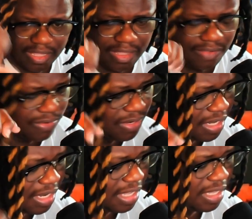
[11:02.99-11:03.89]
If you
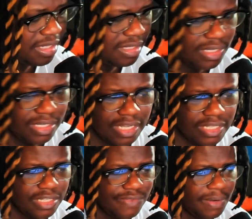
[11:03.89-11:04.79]
didn't like it, dislike it
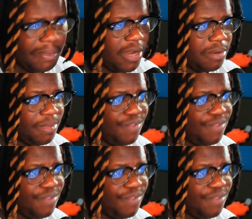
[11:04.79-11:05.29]
doesn't really matter to me.